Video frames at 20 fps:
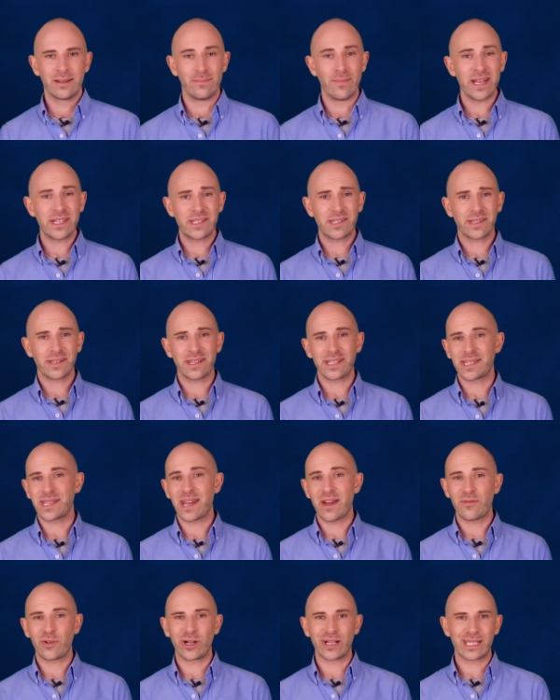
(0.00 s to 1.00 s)
Medicine is an
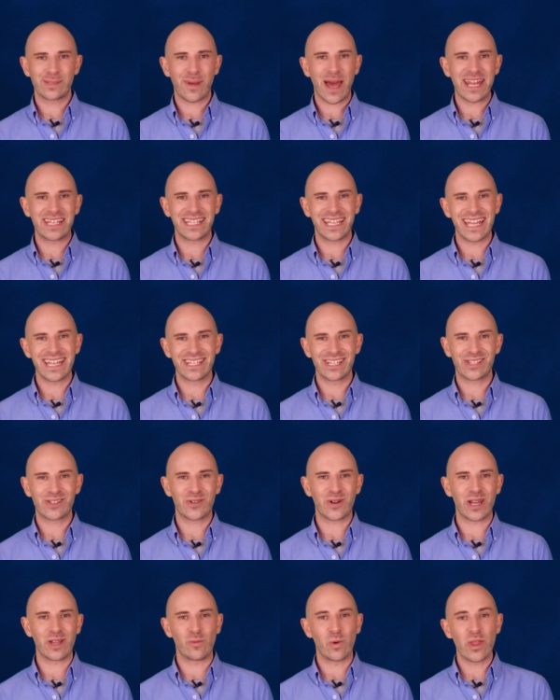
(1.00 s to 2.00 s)
ever expanding
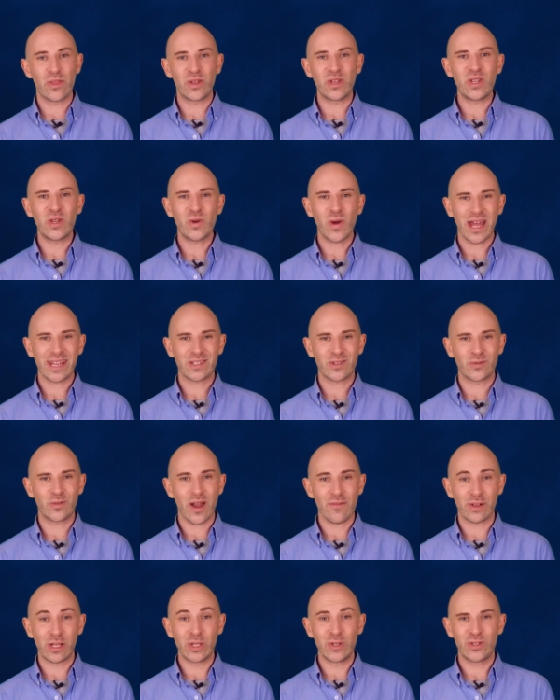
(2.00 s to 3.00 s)
industry with new and
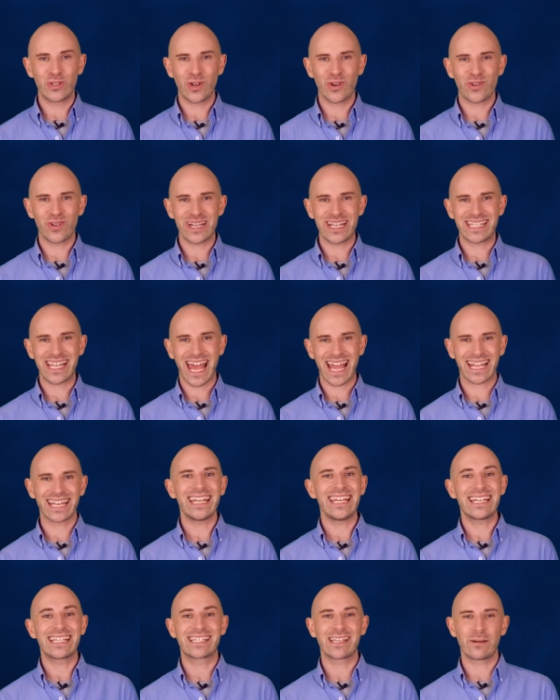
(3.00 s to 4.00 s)
revolutionary
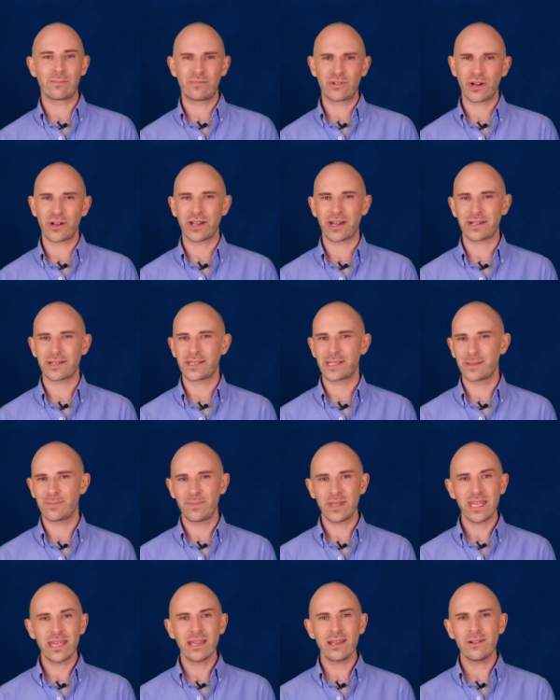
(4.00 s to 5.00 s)
techniques and products
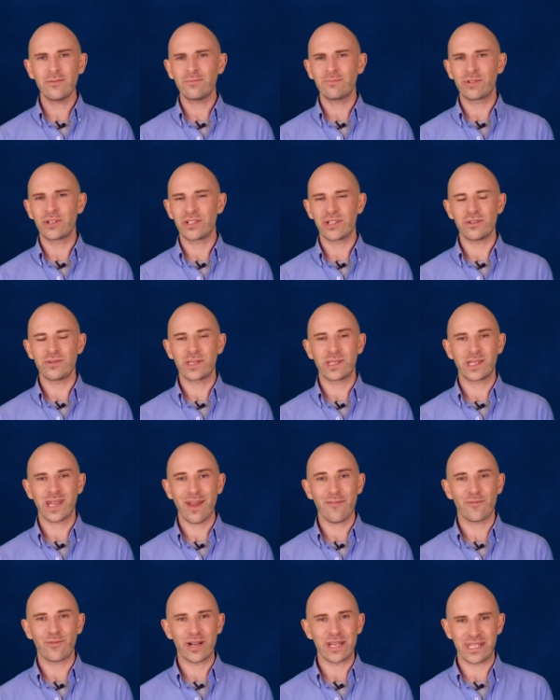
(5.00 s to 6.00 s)
being produced
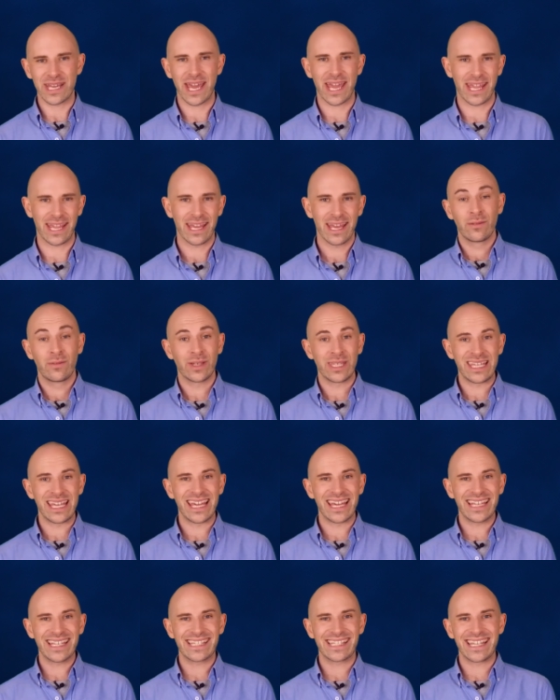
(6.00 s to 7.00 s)
every day. For
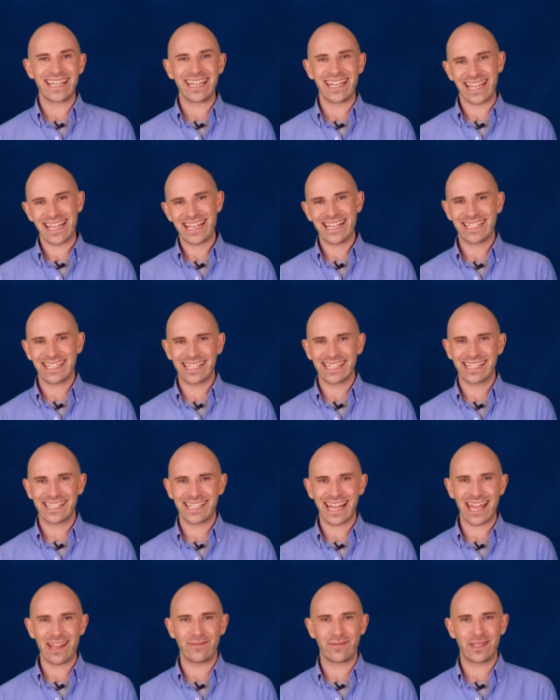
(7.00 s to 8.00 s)
years, the ease and
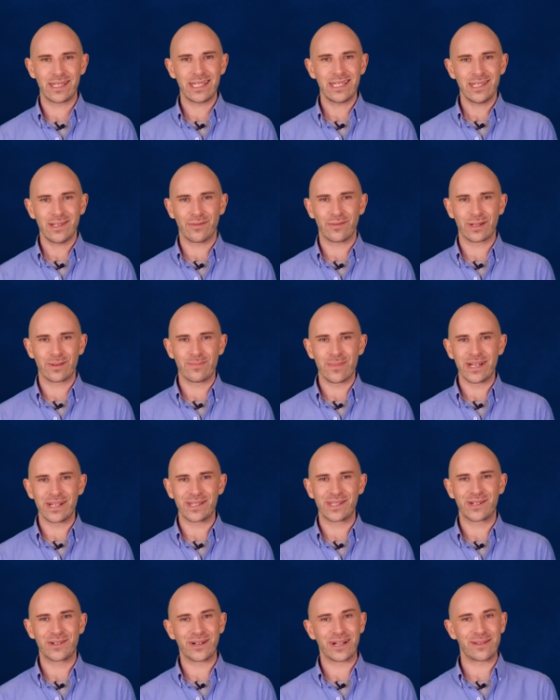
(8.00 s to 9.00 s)
safety of
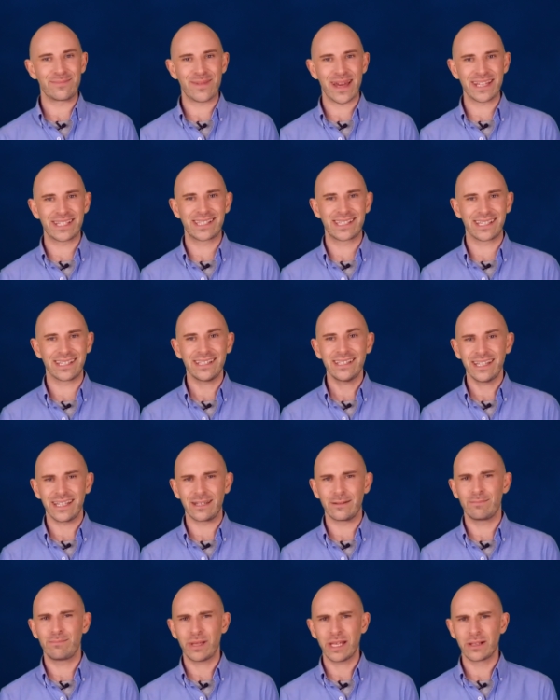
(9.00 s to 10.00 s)
administering medicine
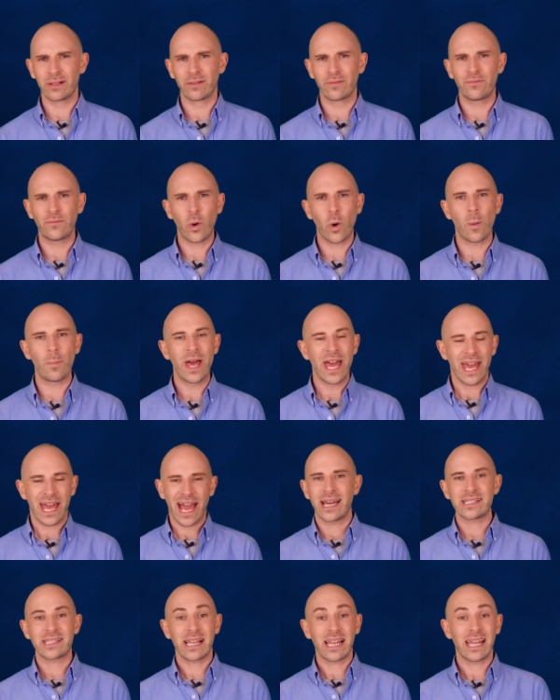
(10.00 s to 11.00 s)
in pill form
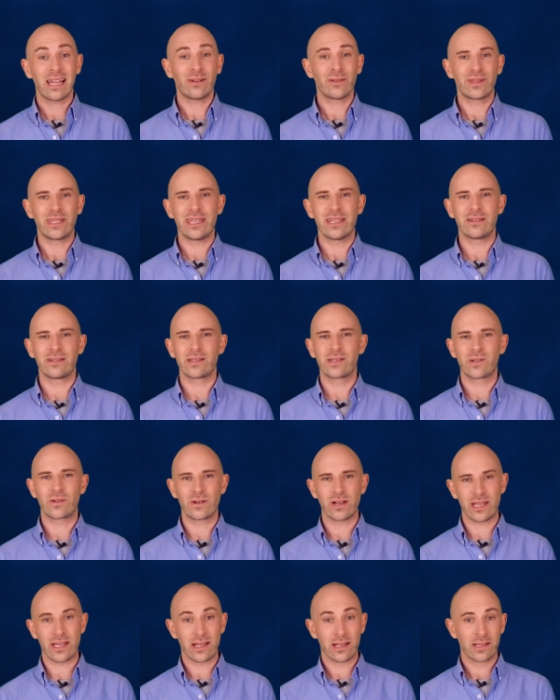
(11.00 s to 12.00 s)
has allowed the
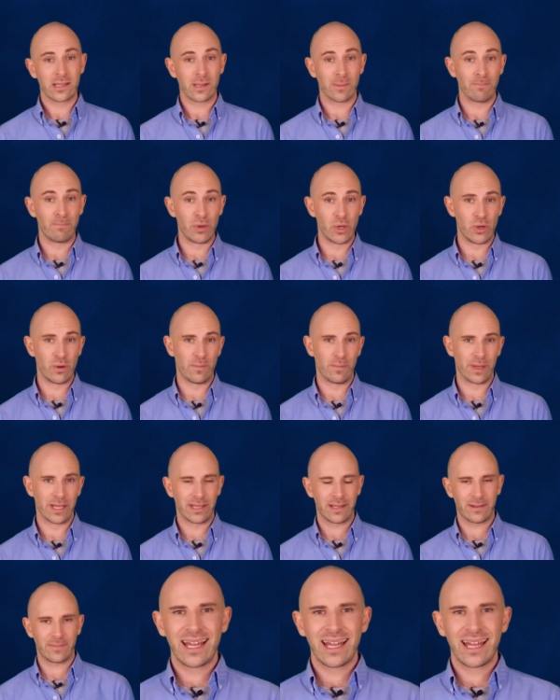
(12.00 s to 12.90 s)
industry to boom.